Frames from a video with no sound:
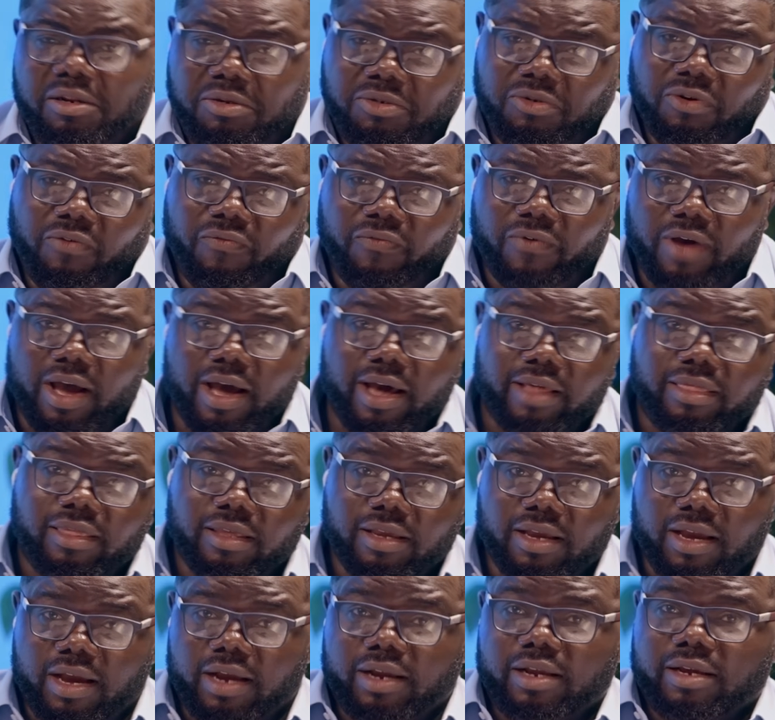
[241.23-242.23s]
so far, I
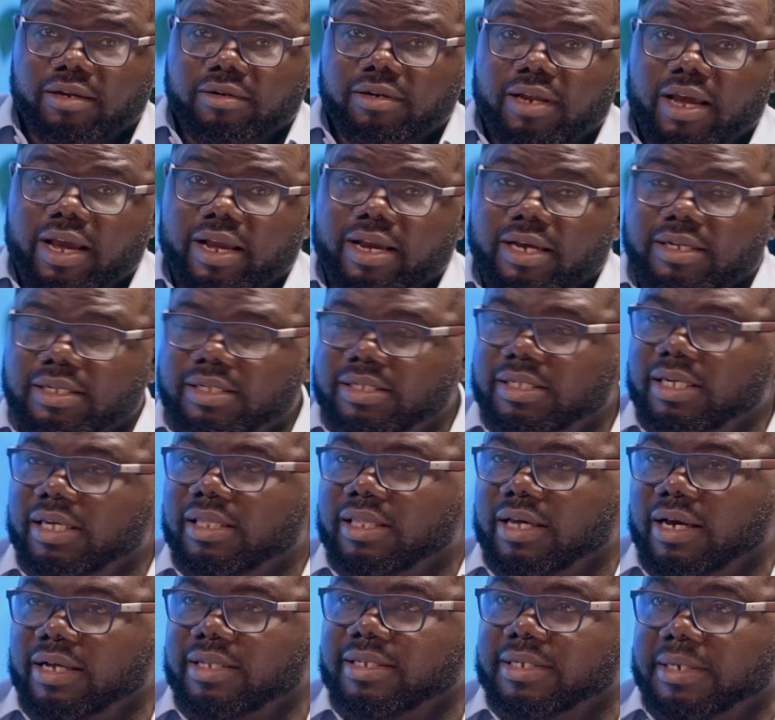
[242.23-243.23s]
think I can say
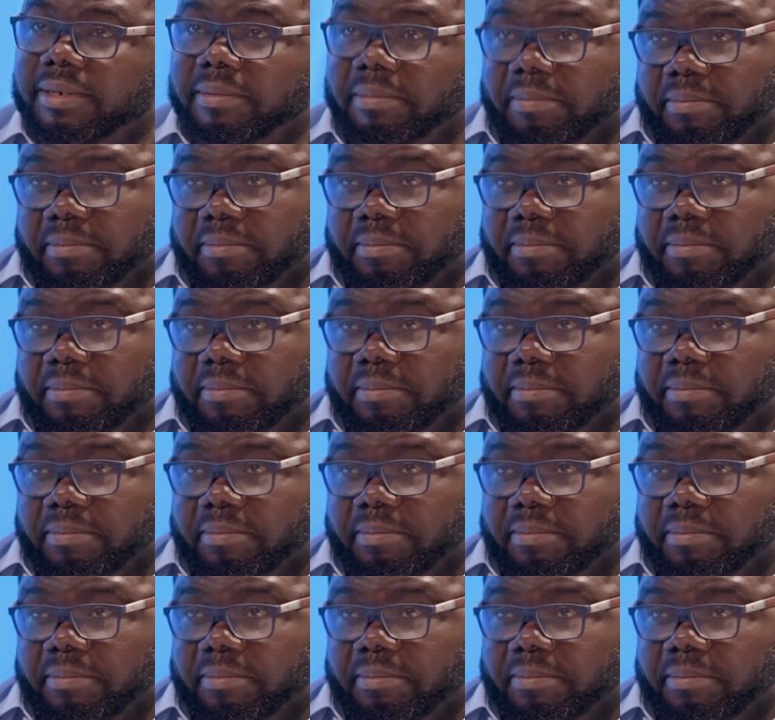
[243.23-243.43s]
that